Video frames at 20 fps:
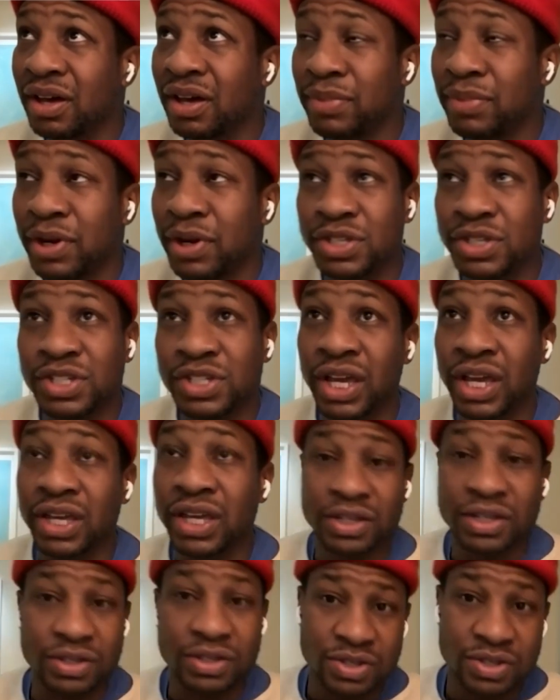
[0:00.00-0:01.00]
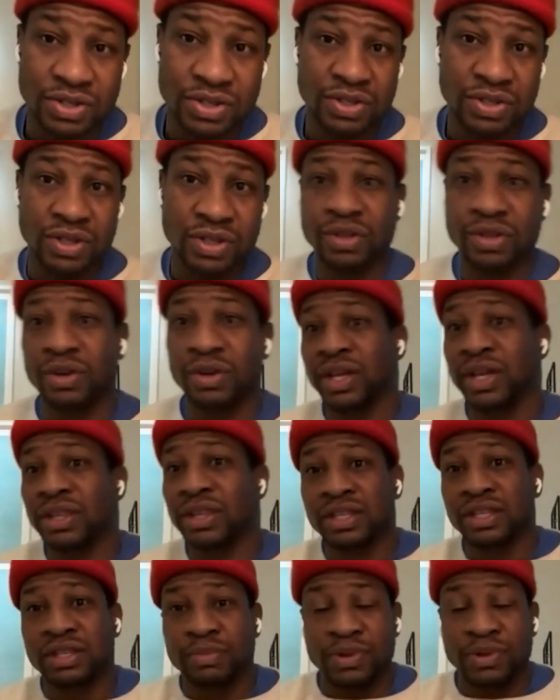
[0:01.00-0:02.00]
uh, Barry Jenkins, you know, I
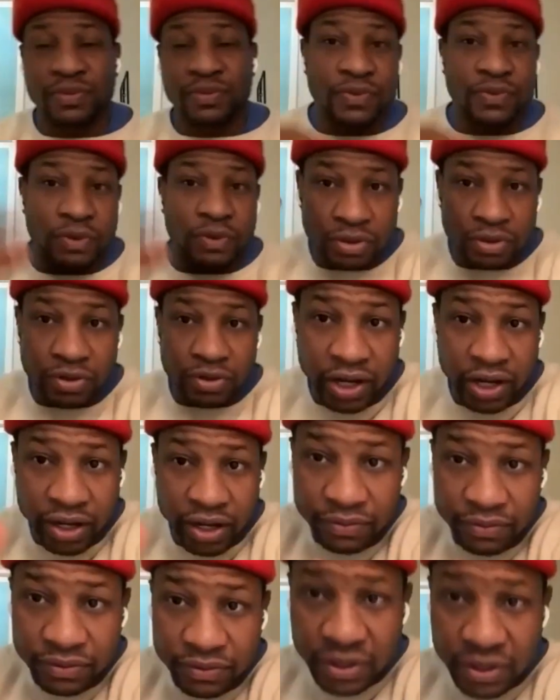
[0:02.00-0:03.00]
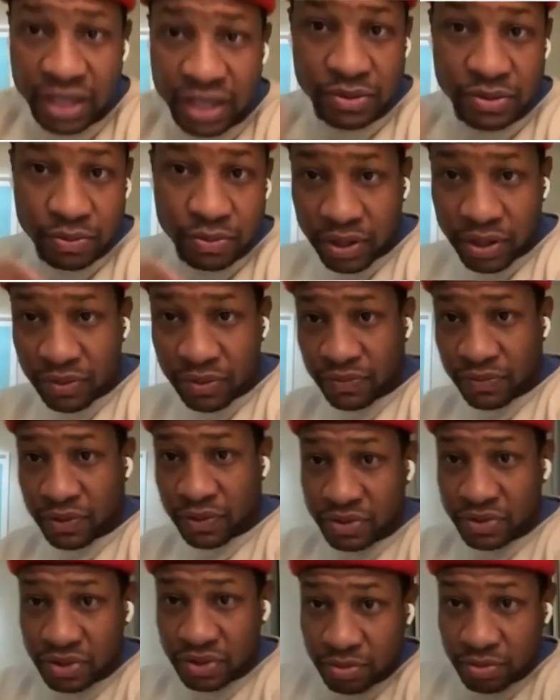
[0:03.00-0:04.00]
think to be photographed, that's the way it
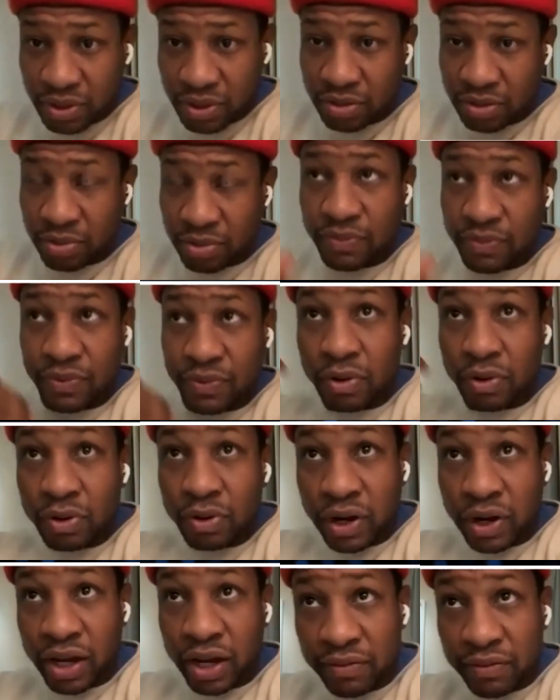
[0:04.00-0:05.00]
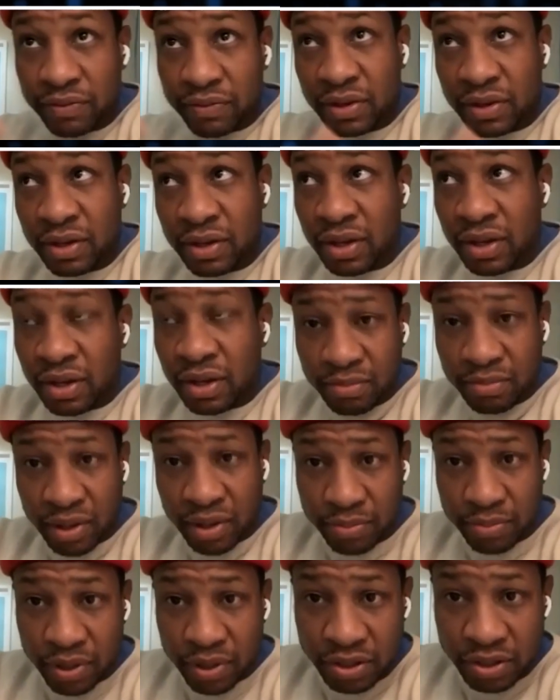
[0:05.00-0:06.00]
feels to me to be mm-hmm. photographed
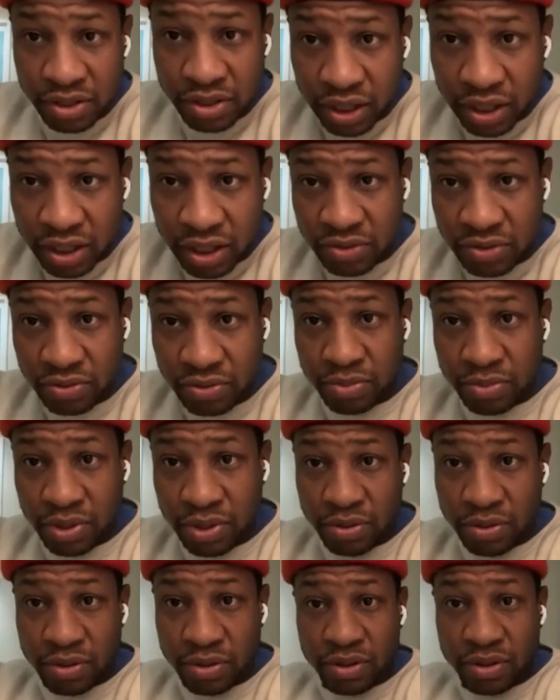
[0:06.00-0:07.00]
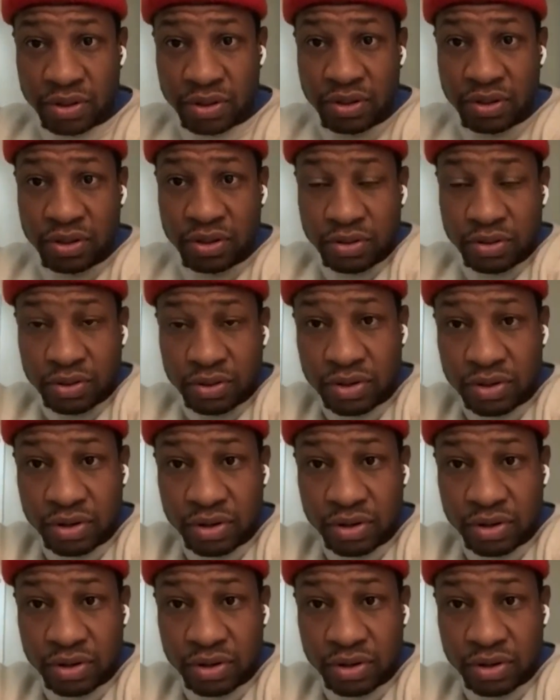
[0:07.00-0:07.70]
mm-hmm. by Barry Jenkins would be, you know,